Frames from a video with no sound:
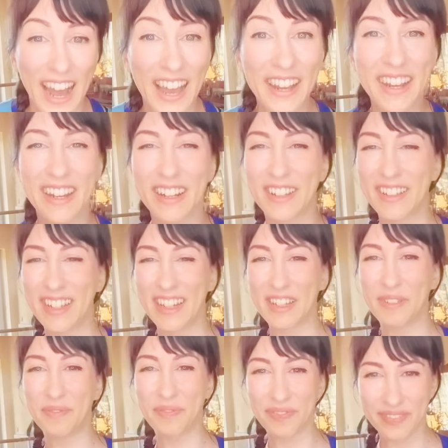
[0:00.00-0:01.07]
Geraldine.
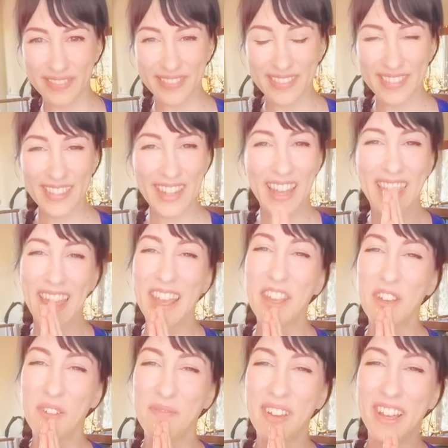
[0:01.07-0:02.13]
Thank you,
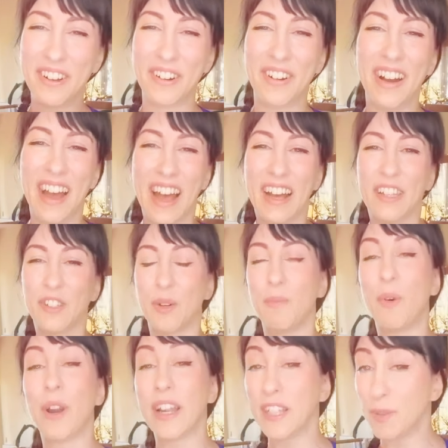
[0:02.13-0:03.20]
Miko. Some more
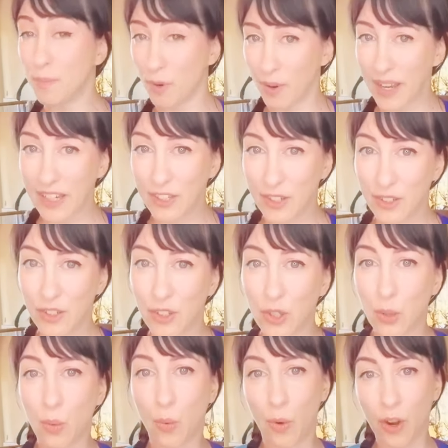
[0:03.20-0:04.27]
inspiration to
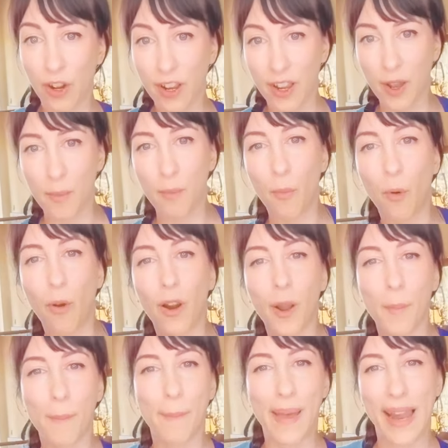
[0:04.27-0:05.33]
work more
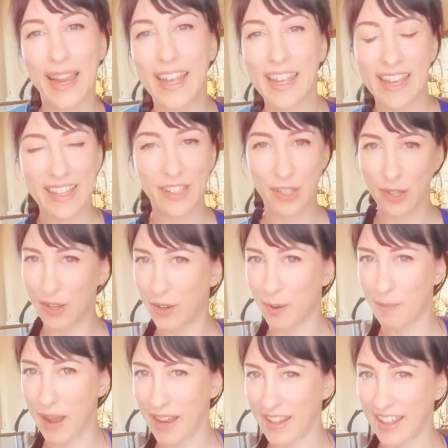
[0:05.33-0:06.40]
belly into your
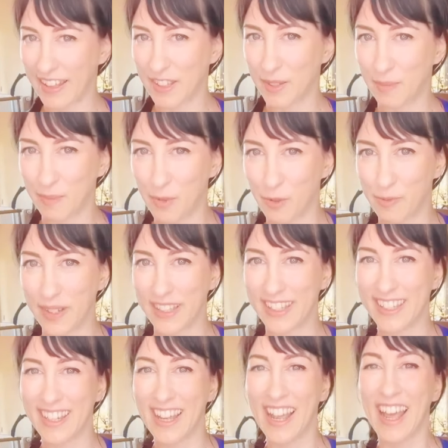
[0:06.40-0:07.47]
belly dance movements.
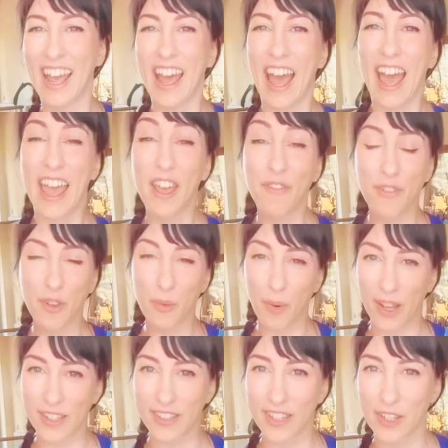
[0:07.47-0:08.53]
If you
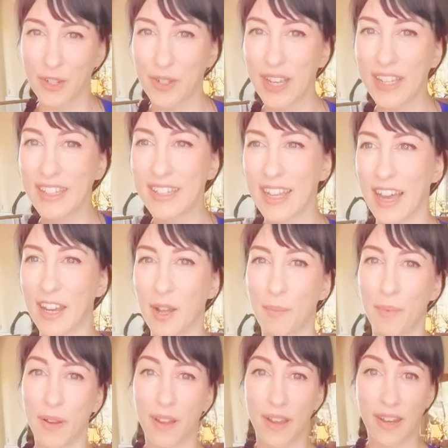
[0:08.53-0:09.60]
want, you can sign up
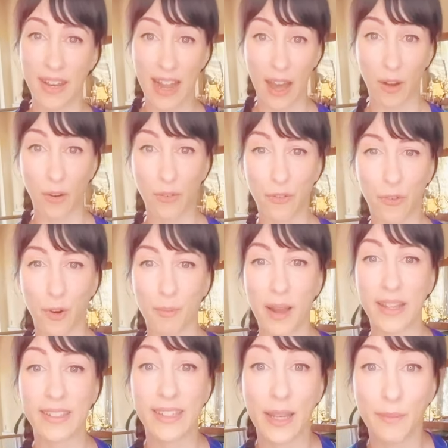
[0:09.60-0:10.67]
now for my
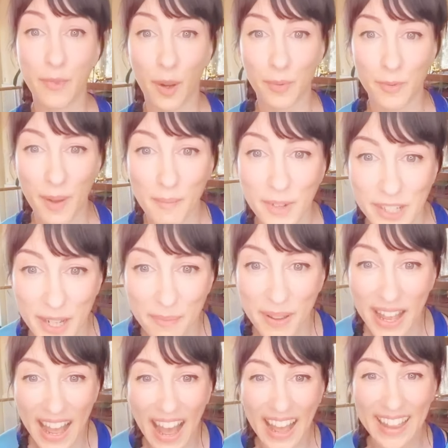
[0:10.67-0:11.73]
Tip Drops membership.
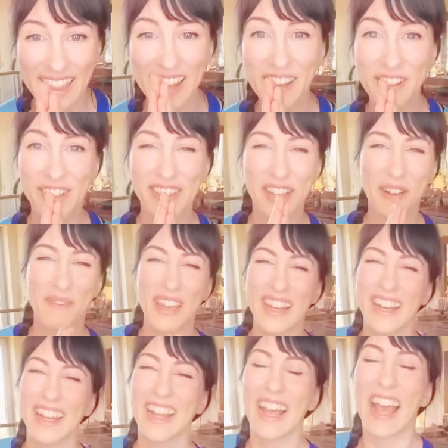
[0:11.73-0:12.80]
Thank you,
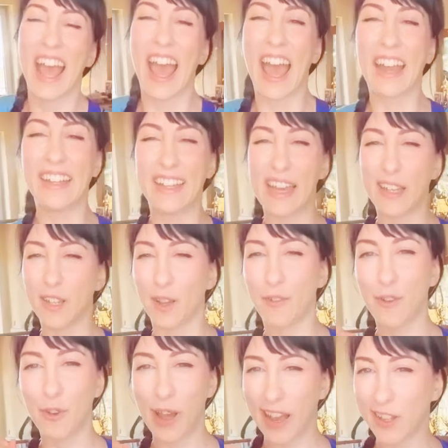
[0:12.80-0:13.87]
Sabine! And get a few
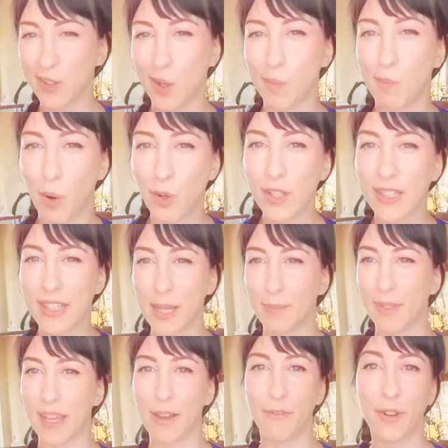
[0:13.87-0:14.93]
extra bonus tips
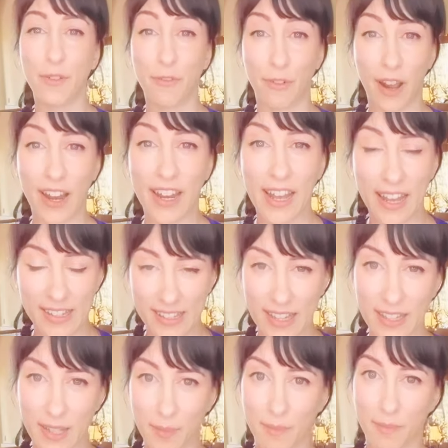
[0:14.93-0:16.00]
every Friday. I send
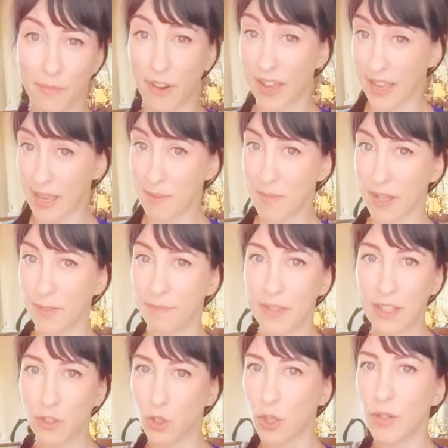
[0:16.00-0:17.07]
them via email. It's
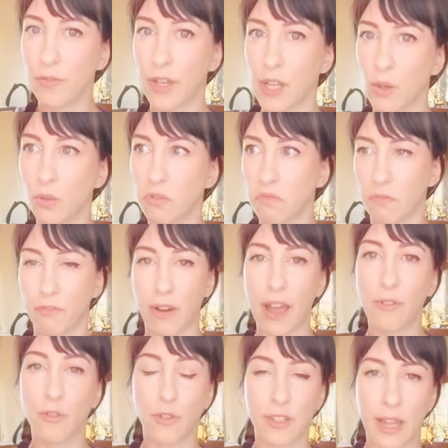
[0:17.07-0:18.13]
short videos, 5
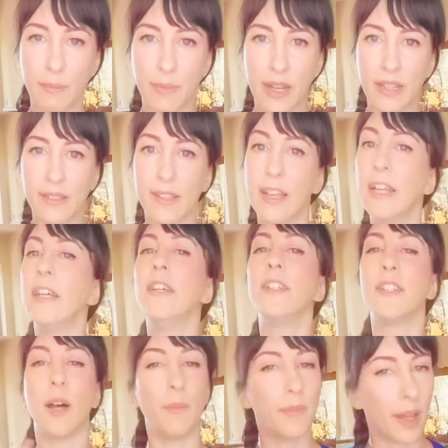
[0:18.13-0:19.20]
to 10 minutes,
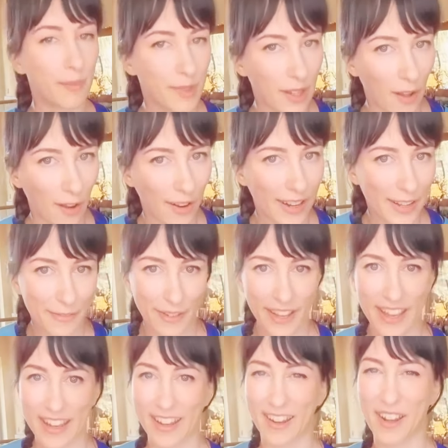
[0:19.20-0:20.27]
sometimes longer if I
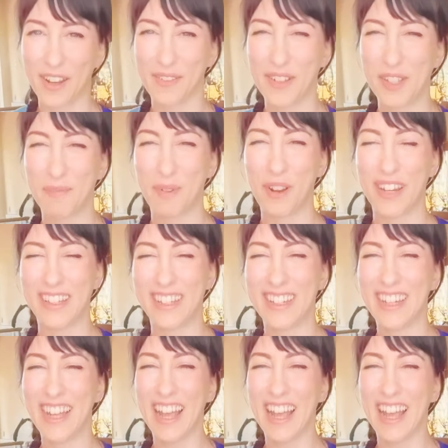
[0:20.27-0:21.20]
get a lot of inspiration.